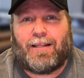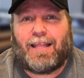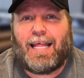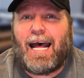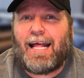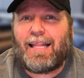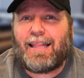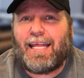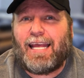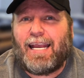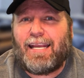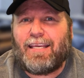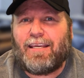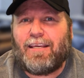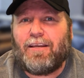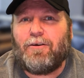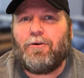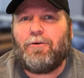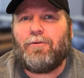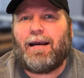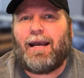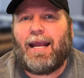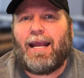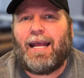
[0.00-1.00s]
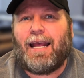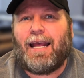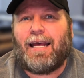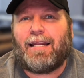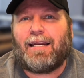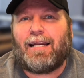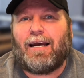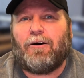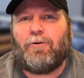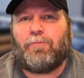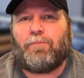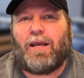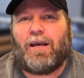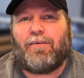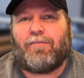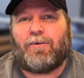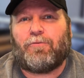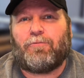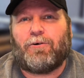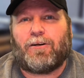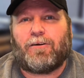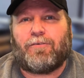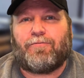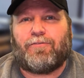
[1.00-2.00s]
With that, thank you, and I hope you
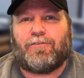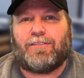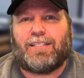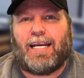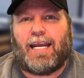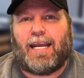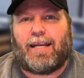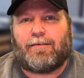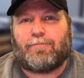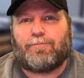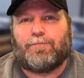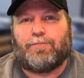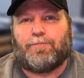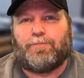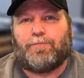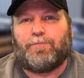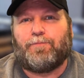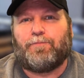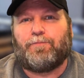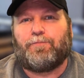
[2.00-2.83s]
have a wonderful day.